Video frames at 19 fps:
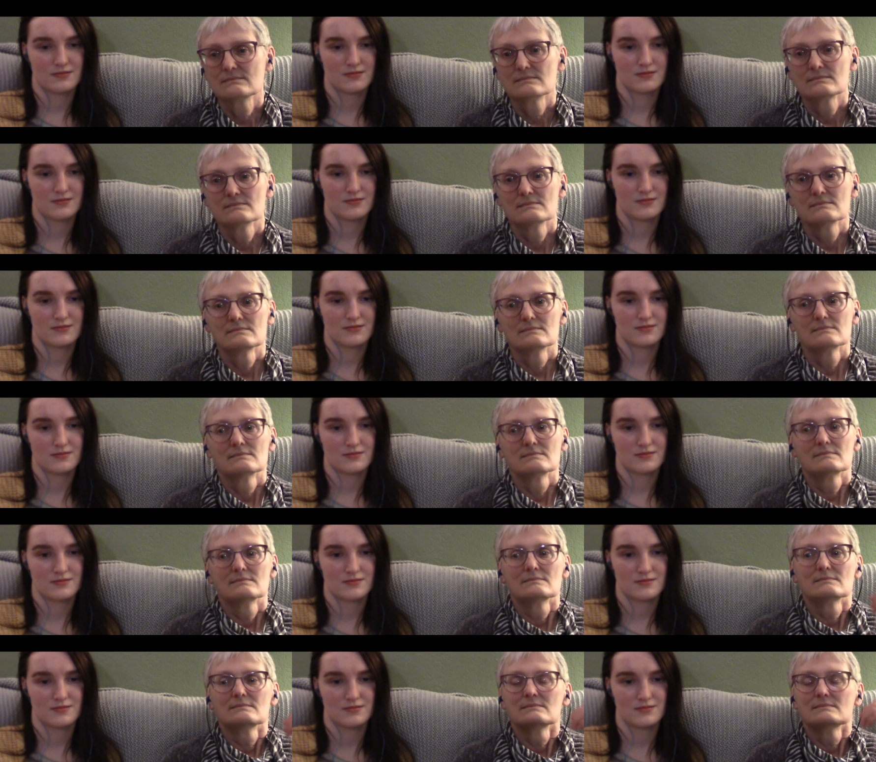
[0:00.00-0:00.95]

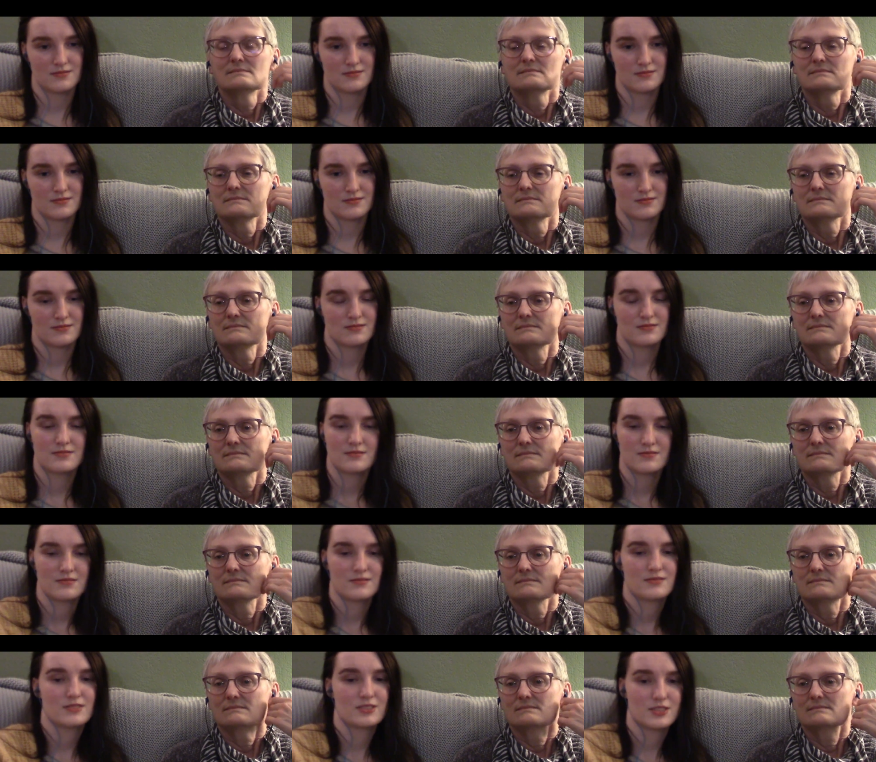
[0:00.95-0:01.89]

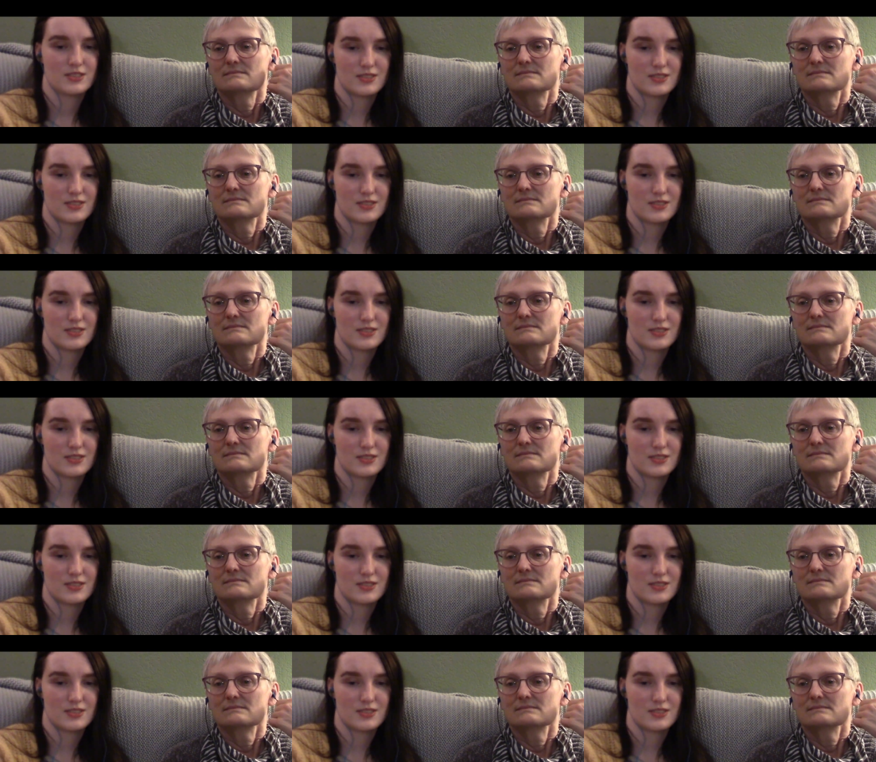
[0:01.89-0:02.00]
Nothing is said.